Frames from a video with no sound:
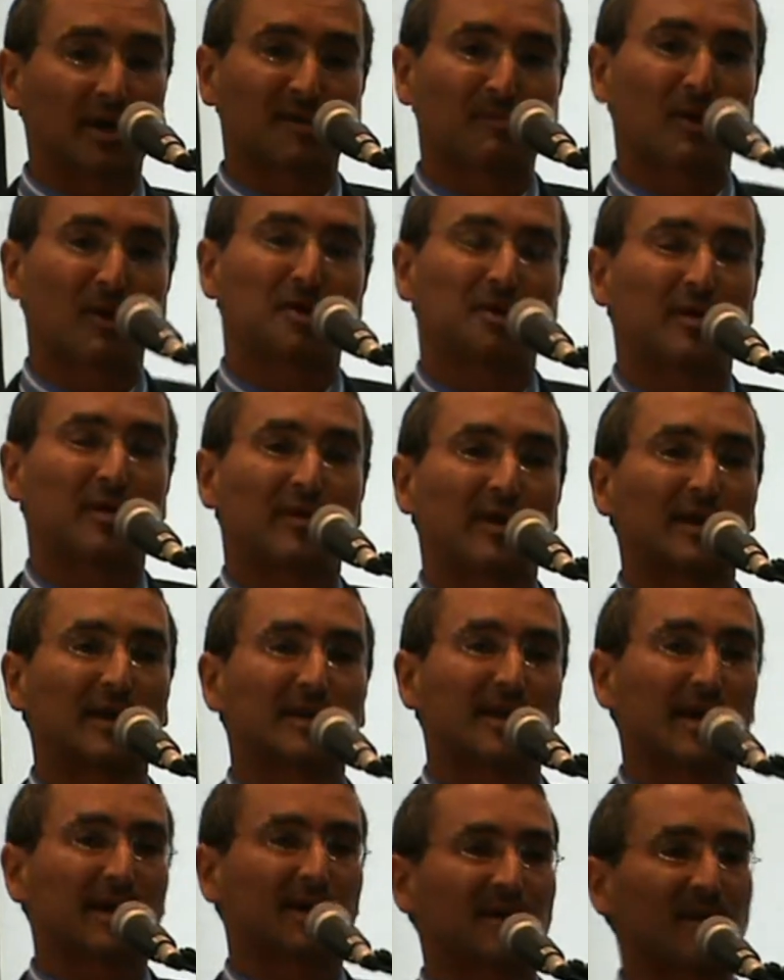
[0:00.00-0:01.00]
especially
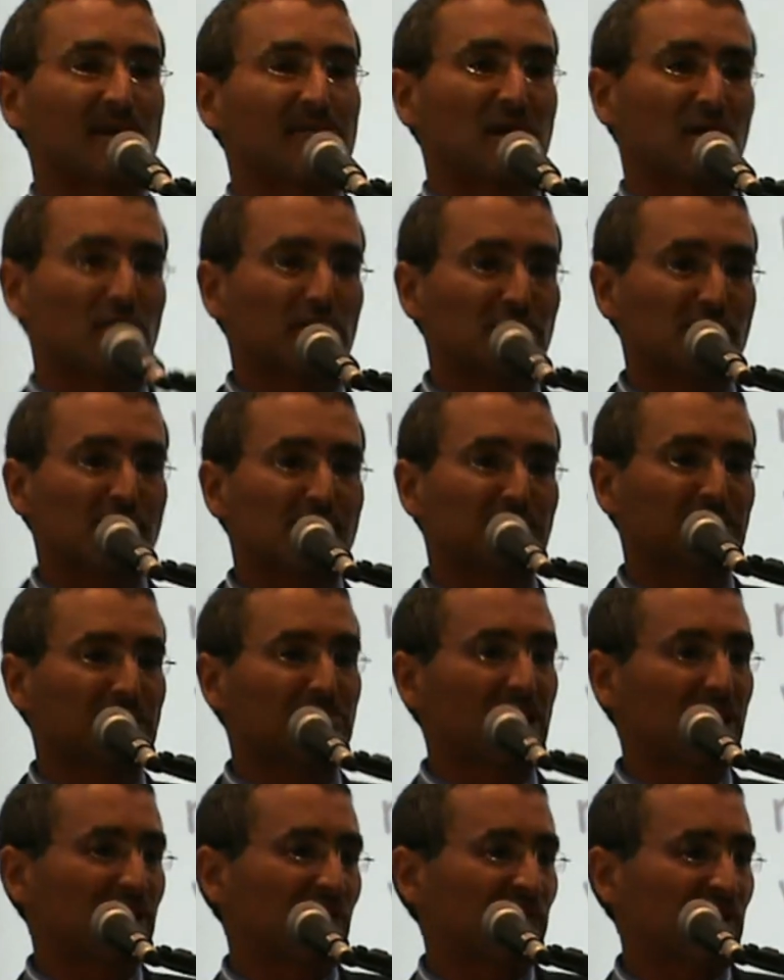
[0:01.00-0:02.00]
things like semiconductor
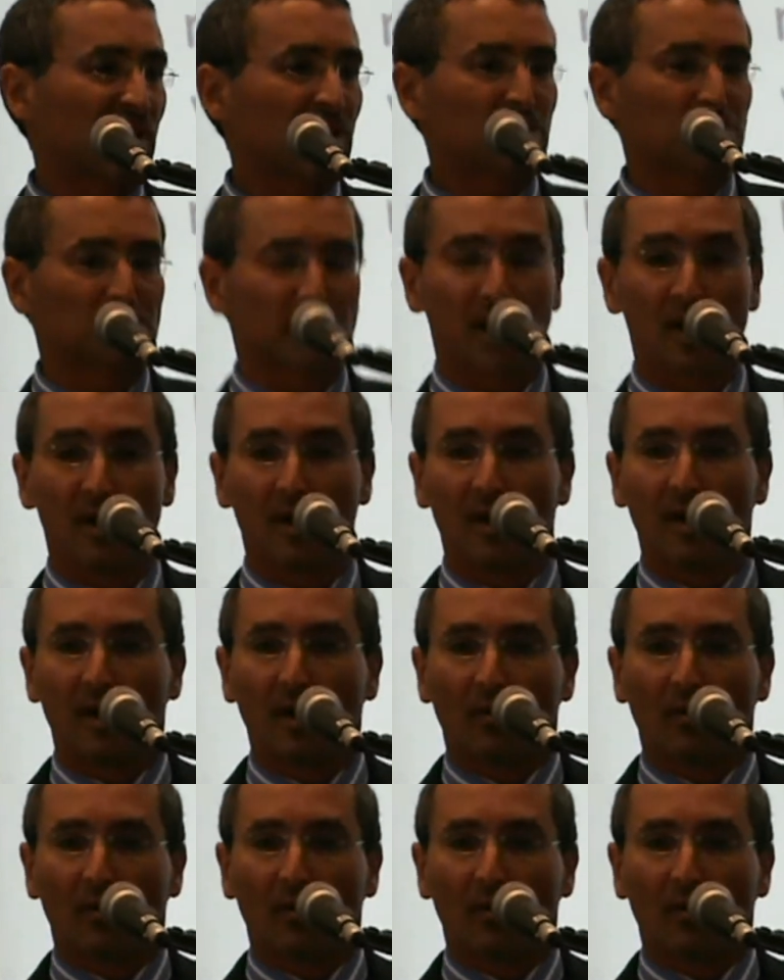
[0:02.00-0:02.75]
manufacturing,